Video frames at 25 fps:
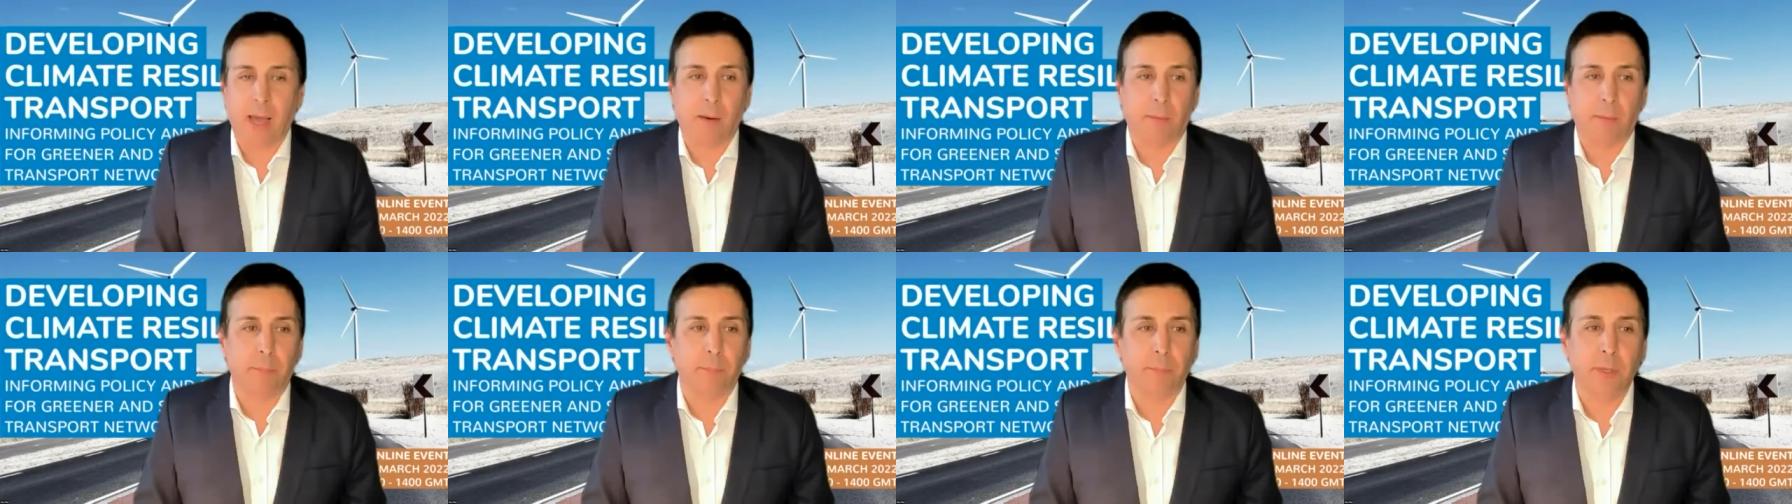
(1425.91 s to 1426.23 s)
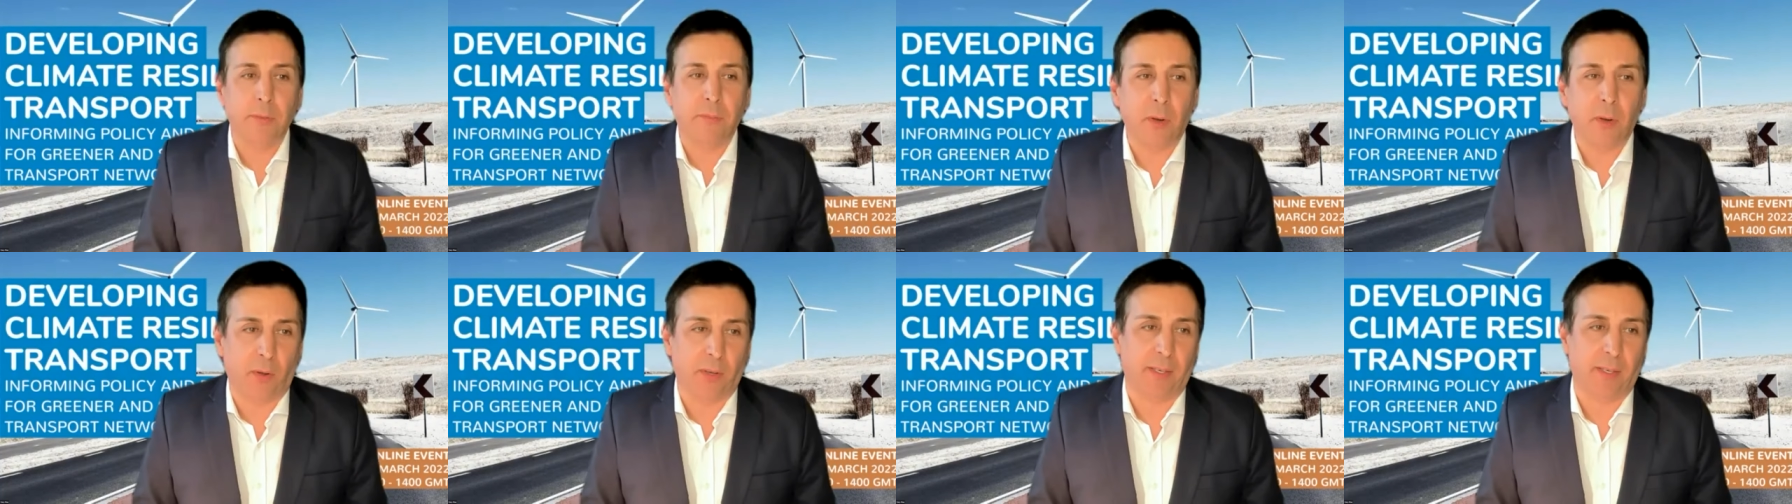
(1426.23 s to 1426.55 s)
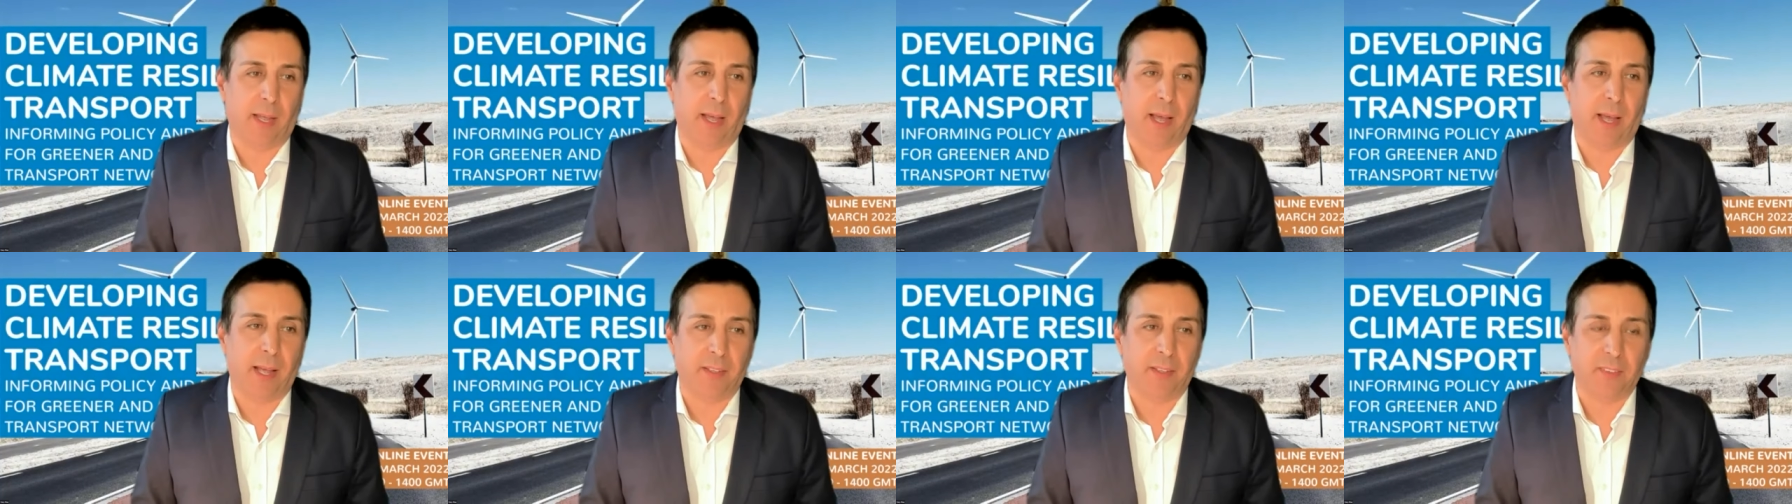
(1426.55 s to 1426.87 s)
moving
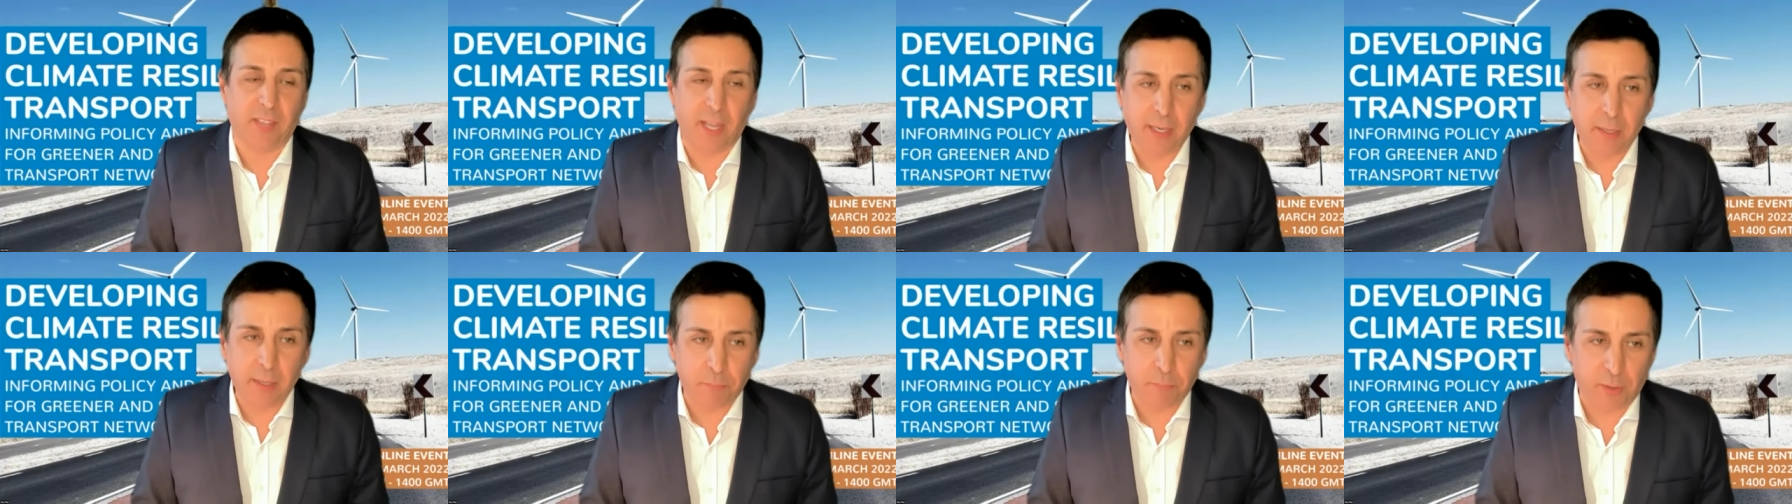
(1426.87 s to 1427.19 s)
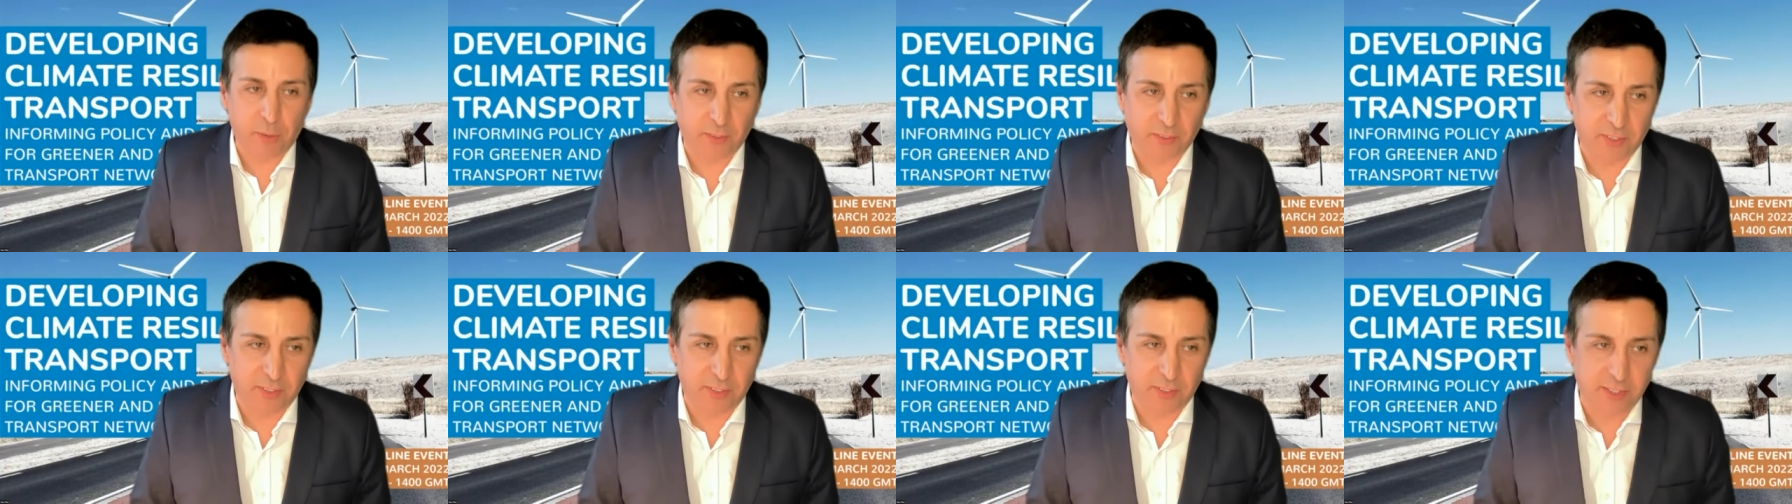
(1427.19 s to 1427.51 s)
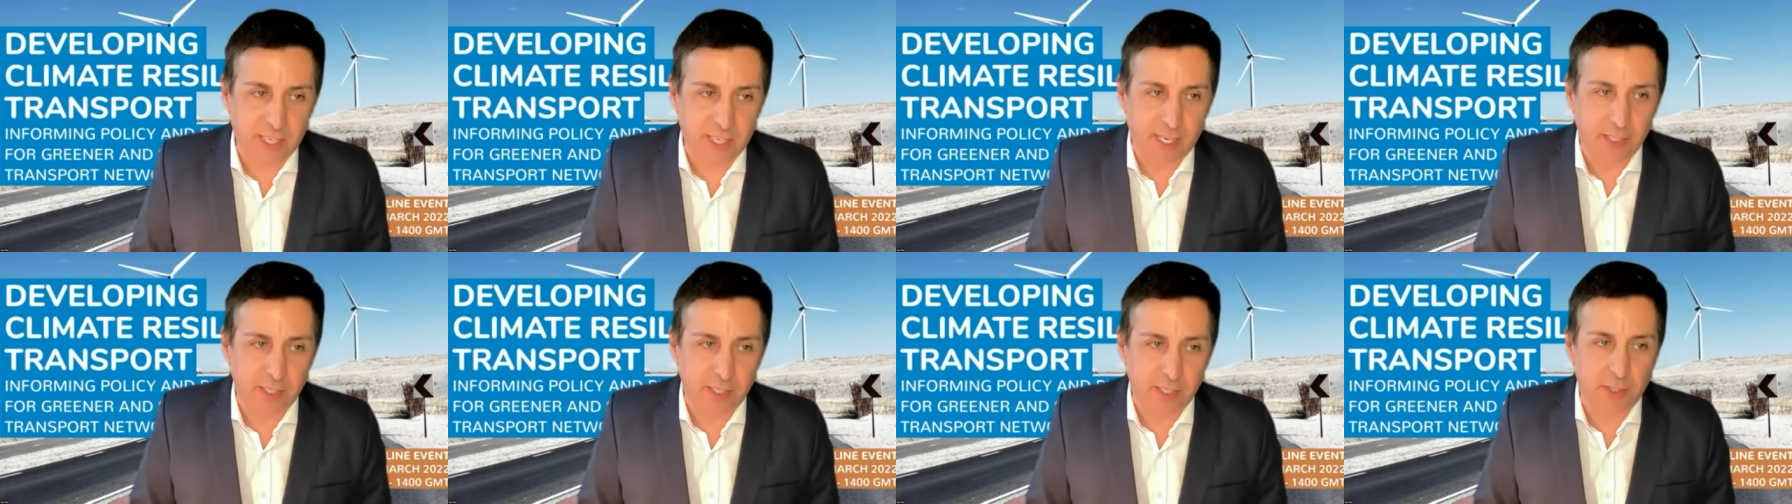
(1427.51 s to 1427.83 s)
on, our second
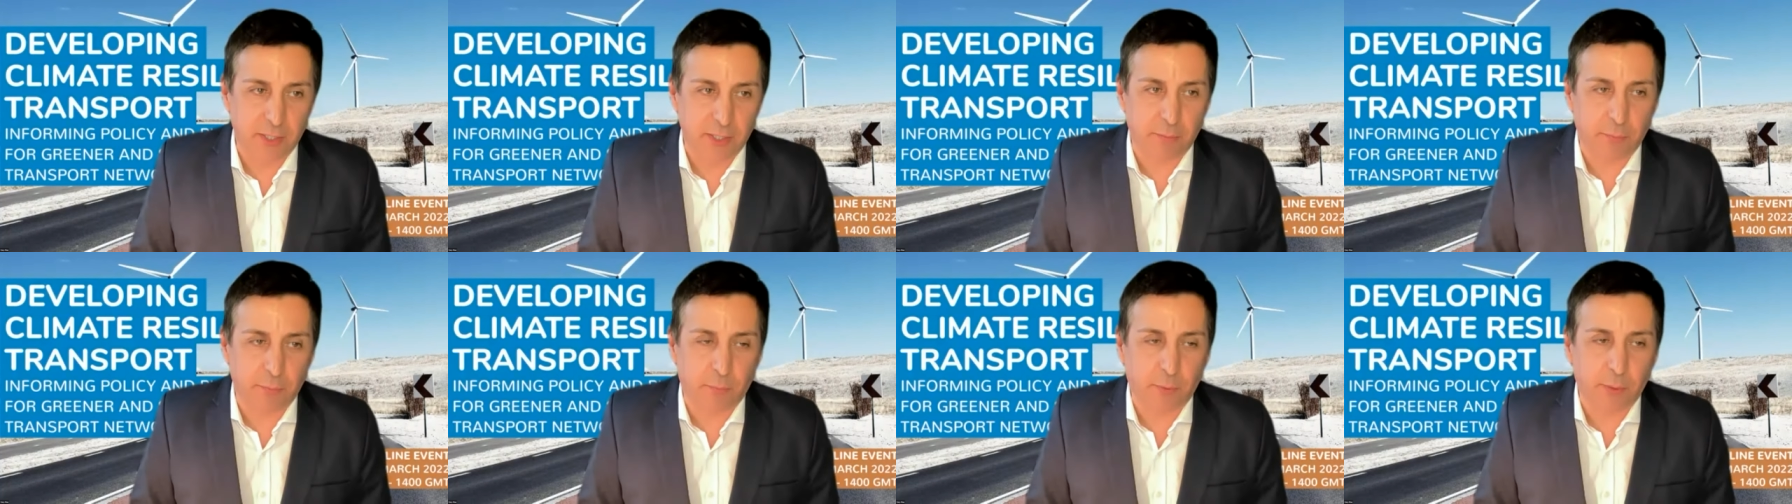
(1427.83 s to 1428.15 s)
presentation